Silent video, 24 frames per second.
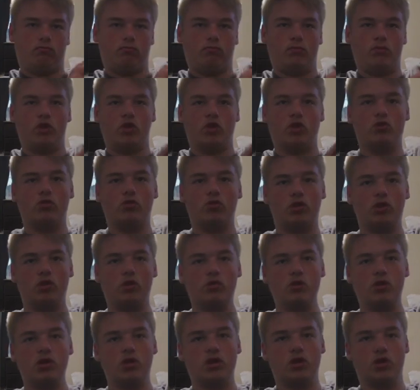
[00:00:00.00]
You
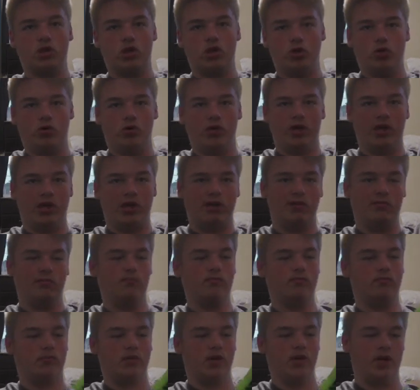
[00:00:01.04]
can do it,
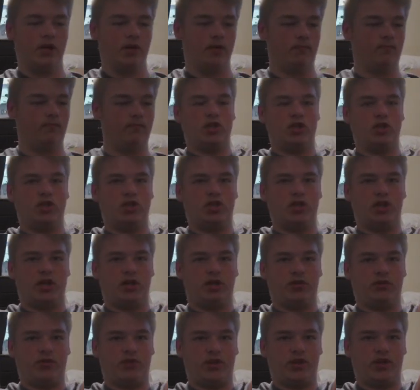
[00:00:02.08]
but I
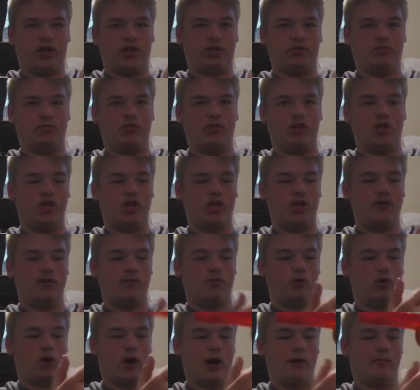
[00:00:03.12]
don't think it's pinky
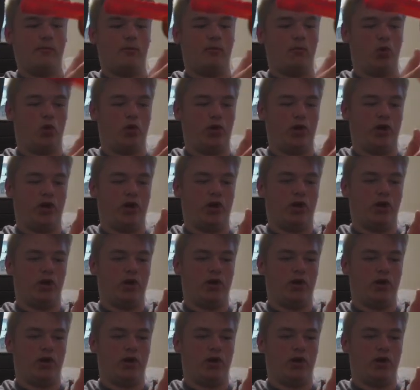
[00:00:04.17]
primable here.